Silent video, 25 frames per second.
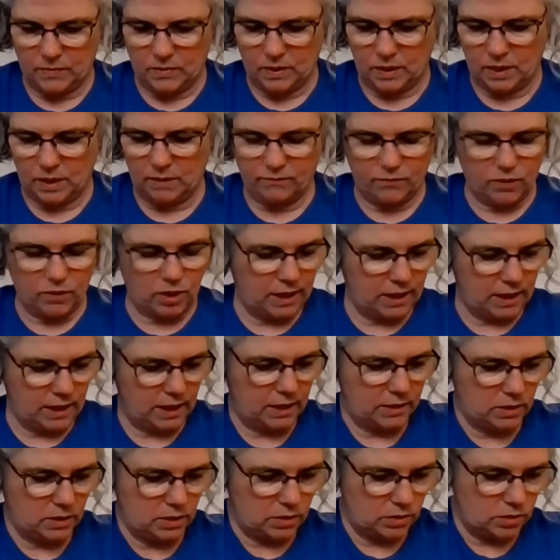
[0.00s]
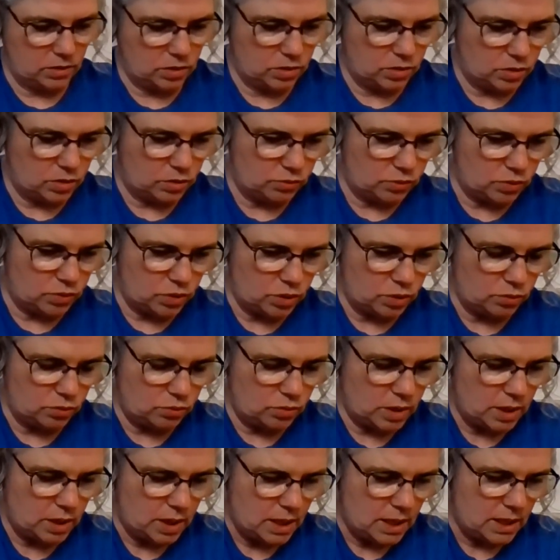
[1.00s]
Sorry for cutting it too
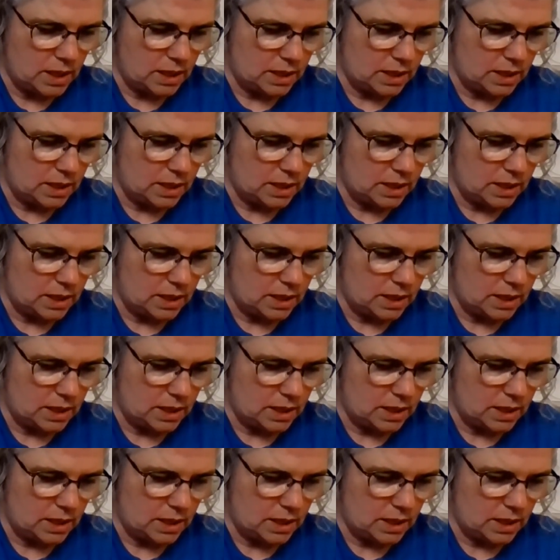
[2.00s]
soon.